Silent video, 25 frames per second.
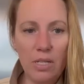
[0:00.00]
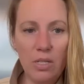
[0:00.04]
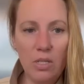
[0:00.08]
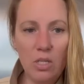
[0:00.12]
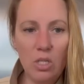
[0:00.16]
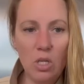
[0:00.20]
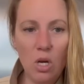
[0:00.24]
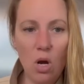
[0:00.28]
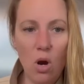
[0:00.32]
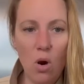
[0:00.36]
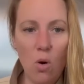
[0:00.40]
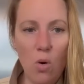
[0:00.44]

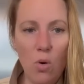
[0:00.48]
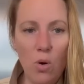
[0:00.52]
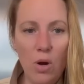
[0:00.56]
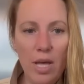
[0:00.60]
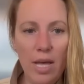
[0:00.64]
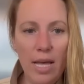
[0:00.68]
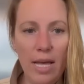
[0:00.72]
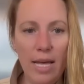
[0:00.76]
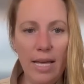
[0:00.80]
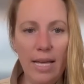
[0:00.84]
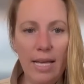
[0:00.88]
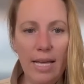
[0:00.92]
So
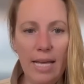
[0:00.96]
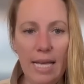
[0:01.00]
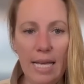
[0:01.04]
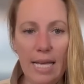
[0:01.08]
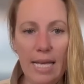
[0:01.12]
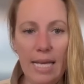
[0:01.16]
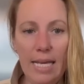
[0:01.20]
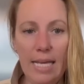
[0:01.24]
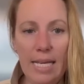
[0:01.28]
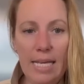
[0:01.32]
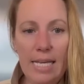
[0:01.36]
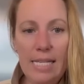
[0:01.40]

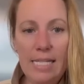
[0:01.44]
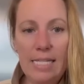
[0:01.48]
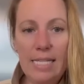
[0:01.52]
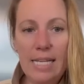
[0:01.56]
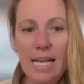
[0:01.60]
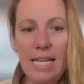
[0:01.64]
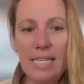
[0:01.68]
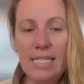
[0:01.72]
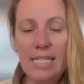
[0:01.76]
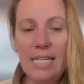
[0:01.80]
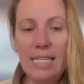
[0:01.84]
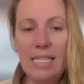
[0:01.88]
he
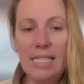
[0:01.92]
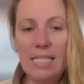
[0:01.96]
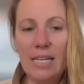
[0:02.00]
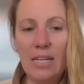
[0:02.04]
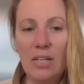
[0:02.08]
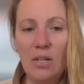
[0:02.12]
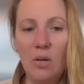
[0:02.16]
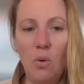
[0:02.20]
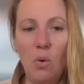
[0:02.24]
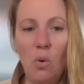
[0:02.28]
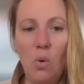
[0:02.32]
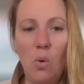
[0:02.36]
says it's
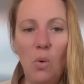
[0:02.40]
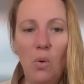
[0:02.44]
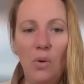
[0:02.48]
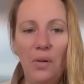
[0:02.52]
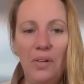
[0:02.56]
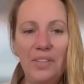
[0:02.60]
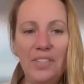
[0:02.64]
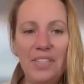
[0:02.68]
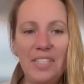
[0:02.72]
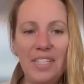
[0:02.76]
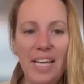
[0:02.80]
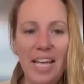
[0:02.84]
an
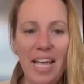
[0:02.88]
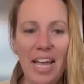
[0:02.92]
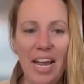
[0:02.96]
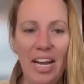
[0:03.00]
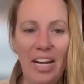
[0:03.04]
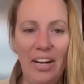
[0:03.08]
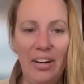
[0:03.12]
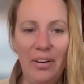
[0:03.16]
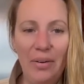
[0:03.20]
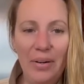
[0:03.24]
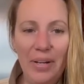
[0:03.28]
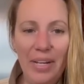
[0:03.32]
old
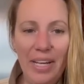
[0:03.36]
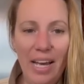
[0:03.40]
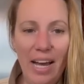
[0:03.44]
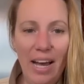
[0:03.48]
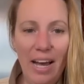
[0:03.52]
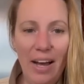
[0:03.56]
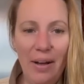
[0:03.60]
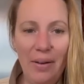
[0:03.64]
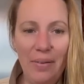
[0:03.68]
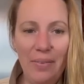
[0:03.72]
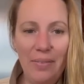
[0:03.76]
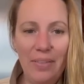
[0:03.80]

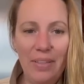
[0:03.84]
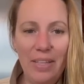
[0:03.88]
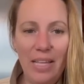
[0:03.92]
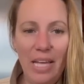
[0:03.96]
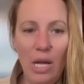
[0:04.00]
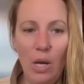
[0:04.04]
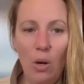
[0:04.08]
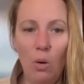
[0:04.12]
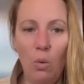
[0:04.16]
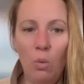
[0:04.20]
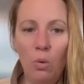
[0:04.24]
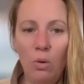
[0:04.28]
area
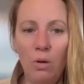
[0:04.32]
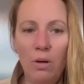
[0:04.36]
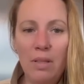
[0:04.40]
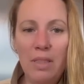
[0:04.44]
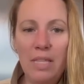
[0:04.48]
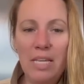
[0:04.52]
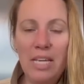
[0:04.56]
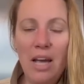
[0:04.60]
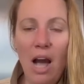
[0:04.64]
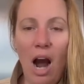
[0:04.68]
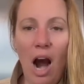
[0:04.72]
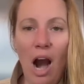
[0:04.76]
where
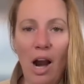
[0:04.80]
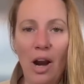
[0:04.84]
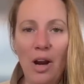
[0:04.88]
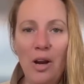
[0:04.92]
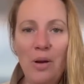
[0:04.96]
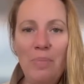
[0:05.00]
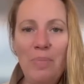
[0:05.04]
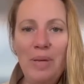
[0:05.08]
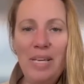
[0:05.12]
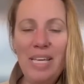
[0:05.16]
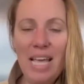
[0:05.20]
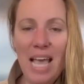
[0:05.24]
the
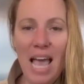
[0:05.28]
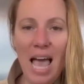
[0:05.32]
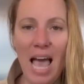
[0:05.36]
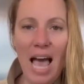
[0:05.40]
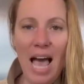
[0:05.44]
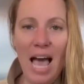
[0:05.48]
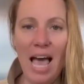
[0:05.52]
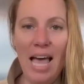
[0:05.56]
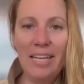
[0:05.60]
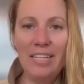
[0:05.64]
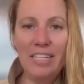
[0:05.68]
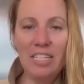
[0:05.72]
army
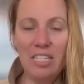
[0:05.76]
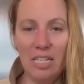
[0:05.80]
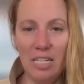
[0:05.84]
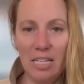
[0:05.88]
had,